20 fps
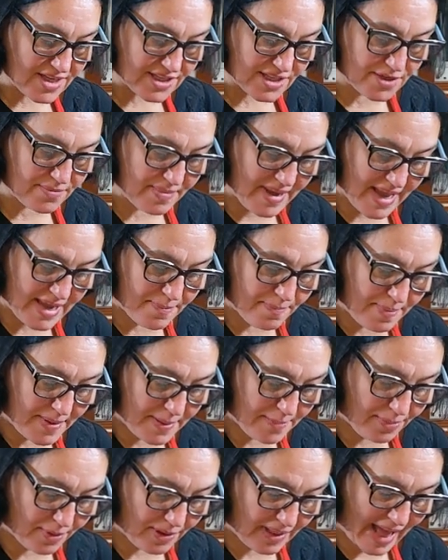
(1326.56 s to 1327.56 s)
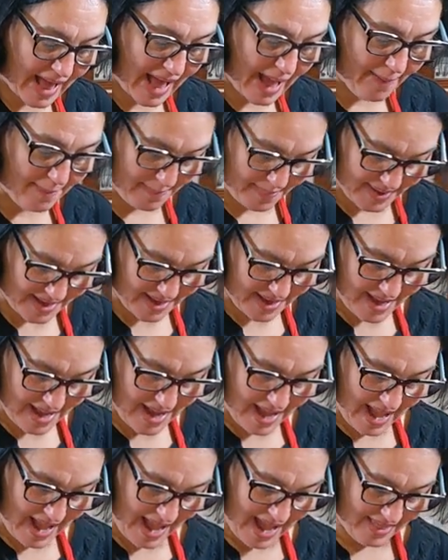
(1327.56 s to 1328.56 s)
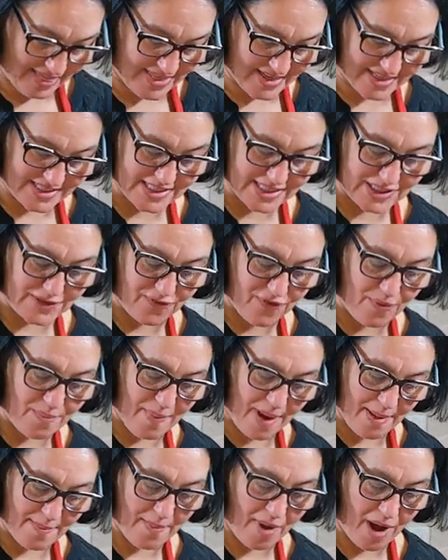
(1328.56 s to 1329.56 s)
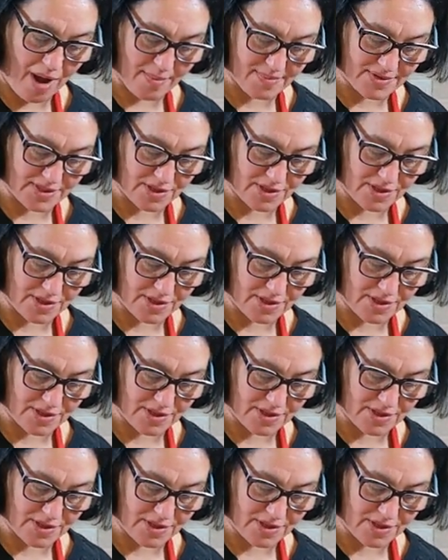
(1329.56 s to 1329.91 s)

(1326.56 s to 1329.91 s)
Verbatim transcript: to make people happy, and this is for my mom